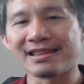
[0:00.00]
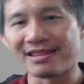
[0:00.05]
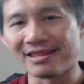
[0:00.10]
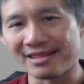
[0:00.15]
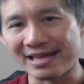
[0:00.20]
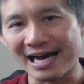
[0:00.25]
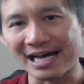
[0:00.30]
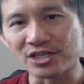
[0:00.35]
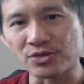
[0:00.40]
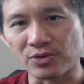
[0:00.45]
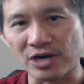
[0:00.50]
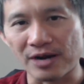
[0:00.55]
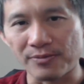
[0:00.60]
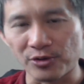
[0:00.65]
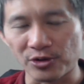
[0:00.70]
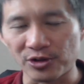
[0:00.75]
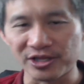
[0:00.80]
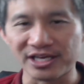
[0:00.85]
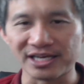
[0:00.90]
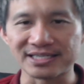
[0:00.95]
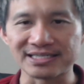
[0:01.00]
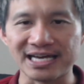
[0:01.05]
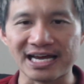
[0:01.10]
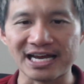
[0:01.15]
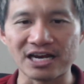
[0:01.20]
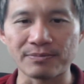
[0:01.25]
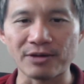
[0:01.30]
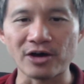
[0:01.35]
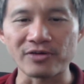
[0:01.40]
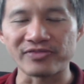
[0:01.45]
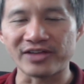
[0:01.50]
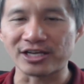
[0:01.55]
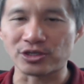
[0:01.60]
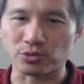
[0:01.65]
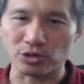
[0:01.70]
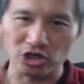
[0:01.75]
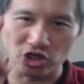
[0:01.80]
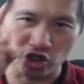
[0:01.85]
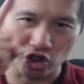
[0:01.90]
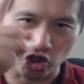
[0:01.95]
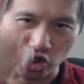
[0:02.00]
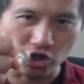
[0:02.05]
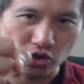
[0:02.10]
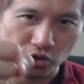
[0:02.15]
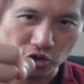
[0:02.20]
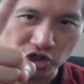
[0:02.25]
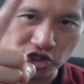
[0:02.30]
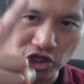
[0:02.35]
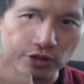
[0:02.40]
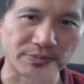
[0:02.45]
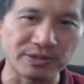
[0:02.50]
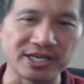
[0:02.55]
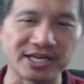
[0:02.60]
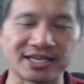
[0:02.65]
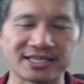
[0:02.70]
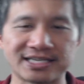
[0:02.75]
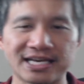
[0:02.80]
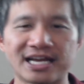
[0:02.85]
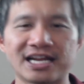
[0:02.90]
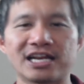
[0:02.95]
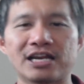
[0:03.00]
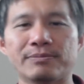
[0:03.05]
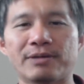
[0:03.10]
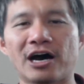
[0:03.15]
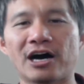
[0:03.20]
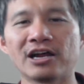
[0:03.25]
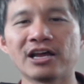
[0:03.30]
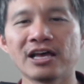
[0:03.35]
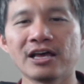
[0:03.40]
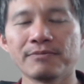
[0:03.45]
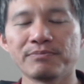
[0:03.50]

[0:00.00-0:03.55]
That's what I'm really excited about, and that's what you should be excited about